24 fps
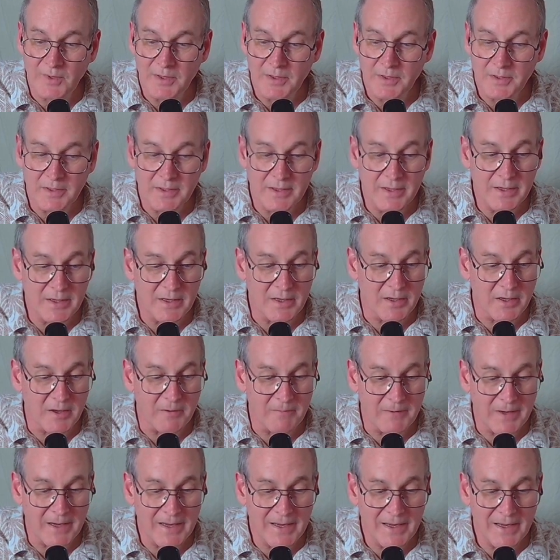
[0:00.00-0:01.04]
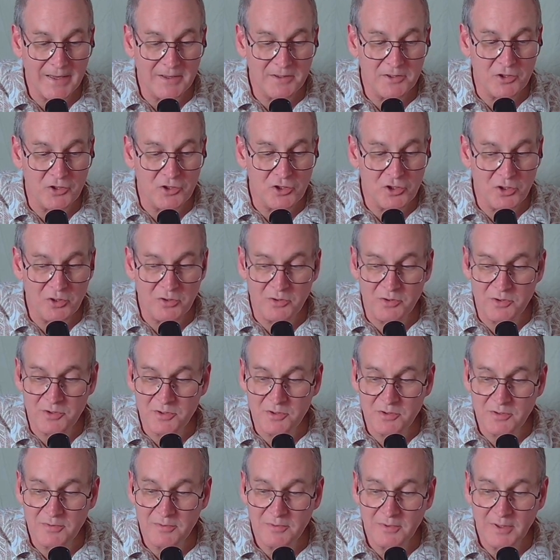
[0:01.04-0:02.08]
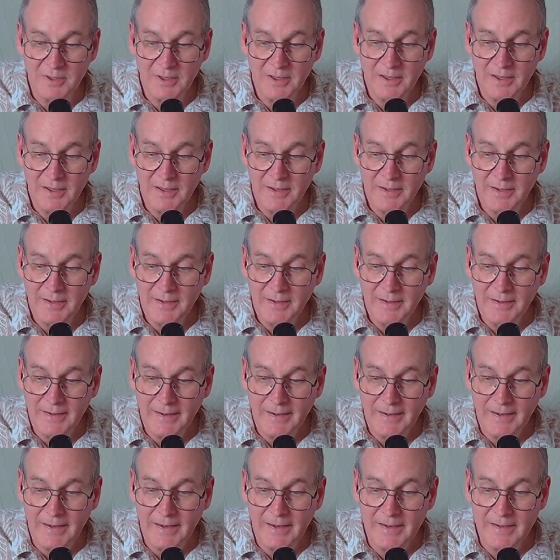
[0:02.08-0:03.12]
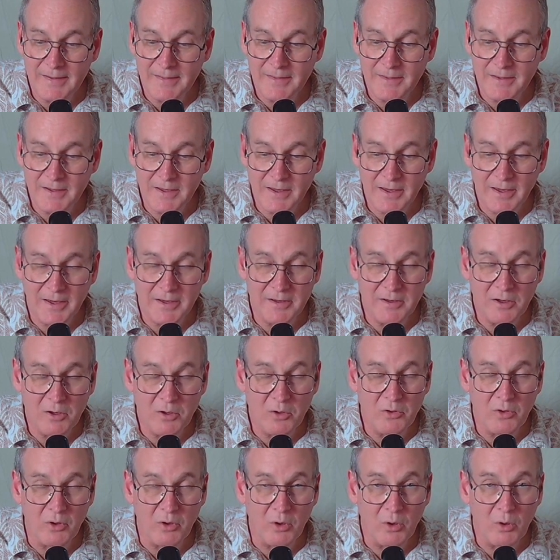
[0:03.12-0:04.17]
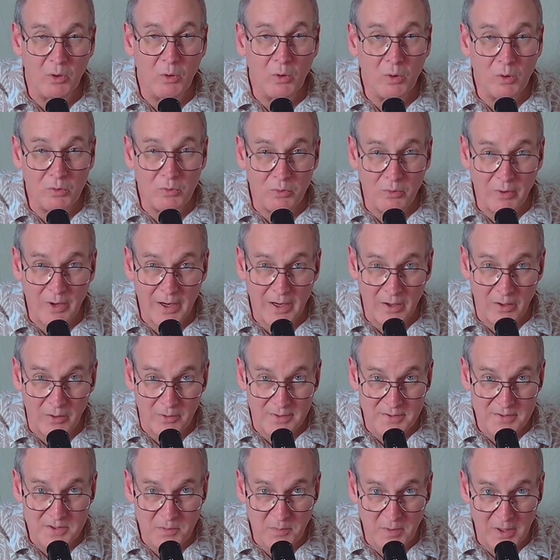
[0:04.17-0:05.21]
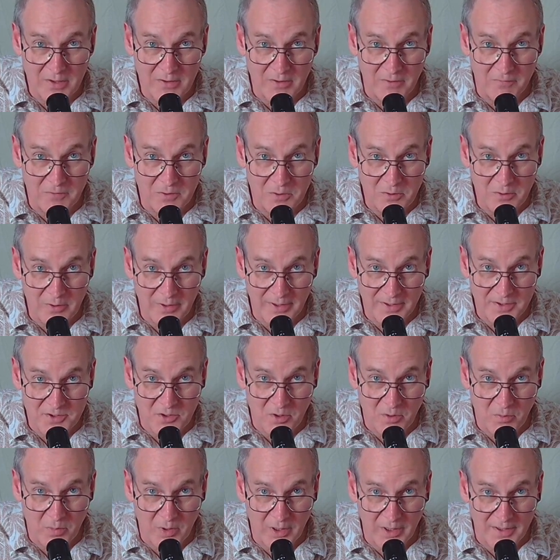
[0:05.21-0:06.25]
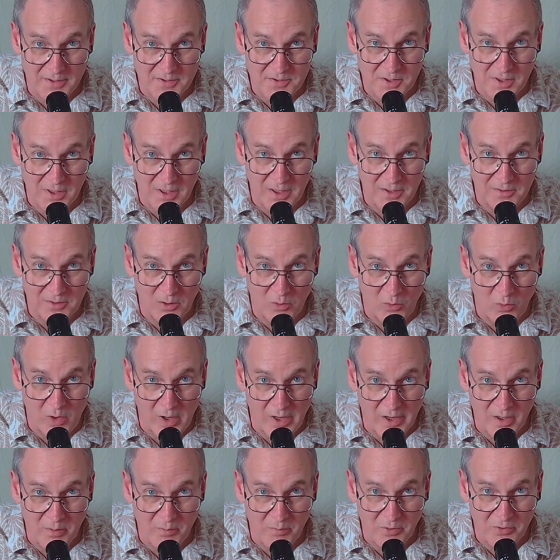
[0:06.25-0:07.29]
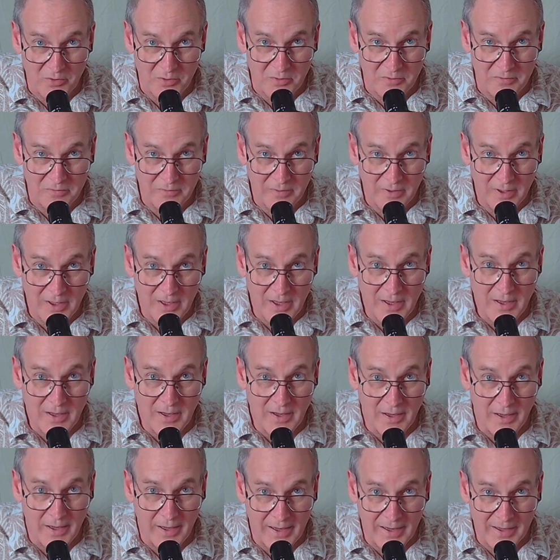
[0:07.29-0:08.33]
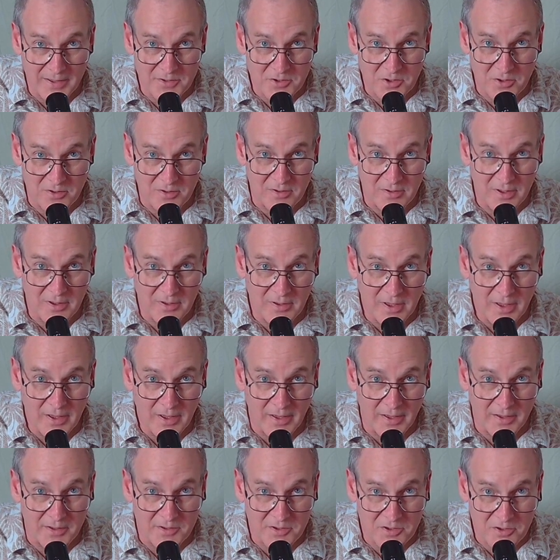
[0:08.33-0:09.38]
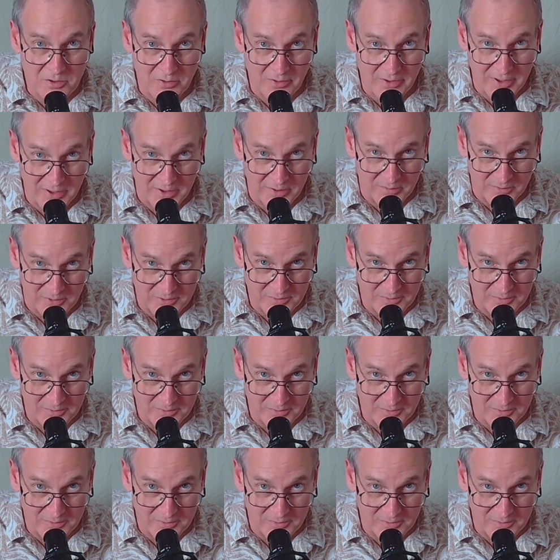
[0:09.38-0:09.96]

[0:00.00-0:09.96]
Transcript: If I had to choose, I think I'd go the whole route, spend the few extra bucks, and get the waterproof Action Extremes.